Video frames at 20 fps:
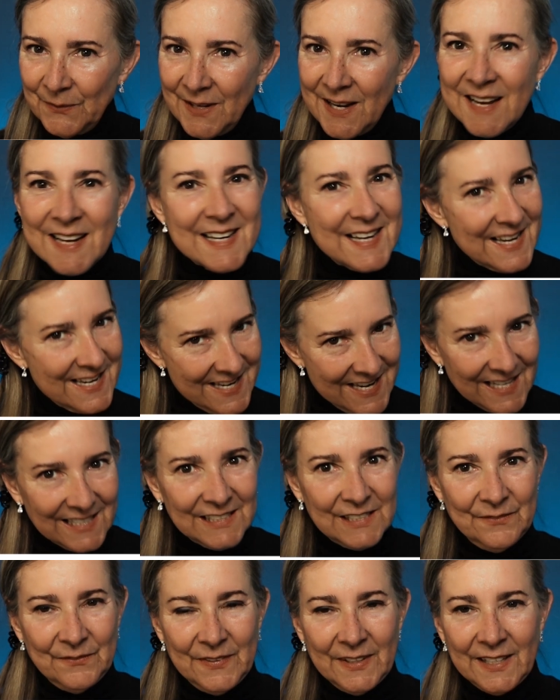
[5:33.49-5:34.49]
in the
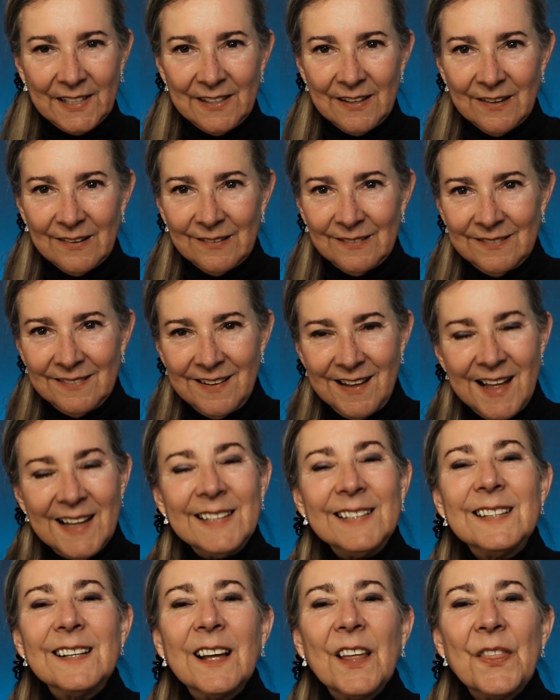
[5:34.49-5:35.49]
next video.
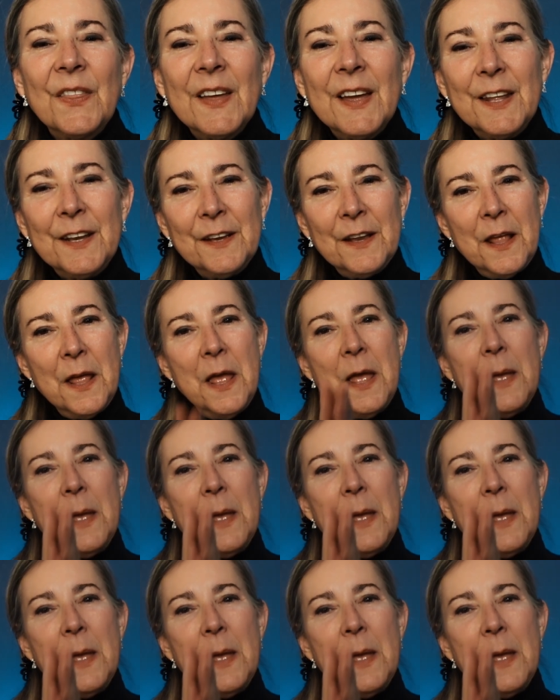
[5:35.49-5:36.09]
Until then,